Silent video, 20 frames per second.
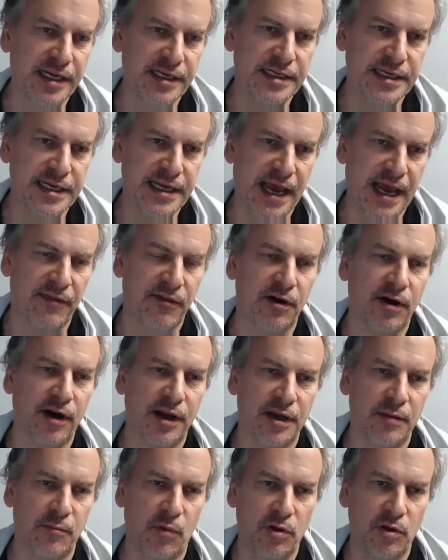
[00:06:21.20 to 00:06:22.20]
together
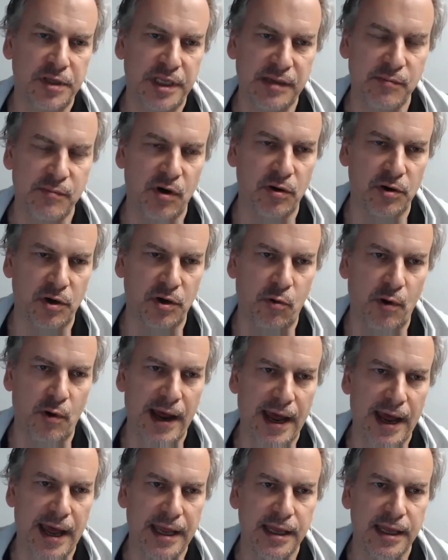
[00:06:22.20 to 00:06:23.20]
in a multimodal
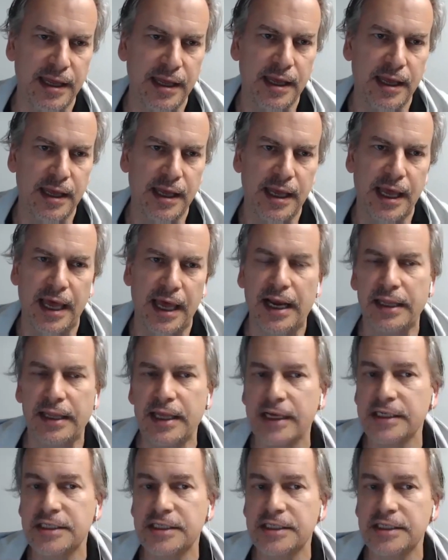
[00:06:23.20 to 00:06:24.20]
way? And I
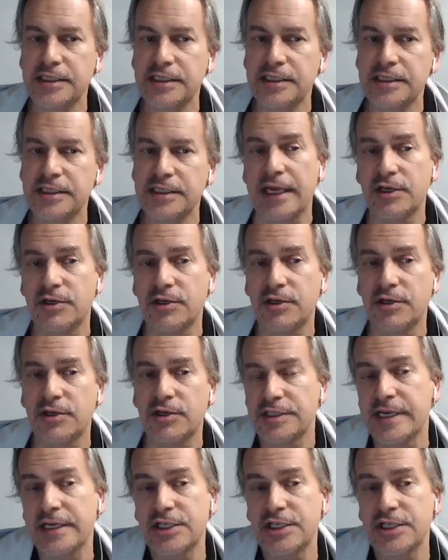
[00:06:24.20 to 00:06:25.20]
think it's a really
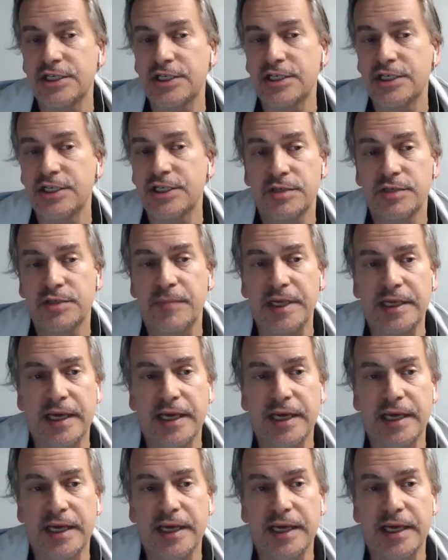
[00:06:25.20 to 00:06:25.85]
interesting challenge,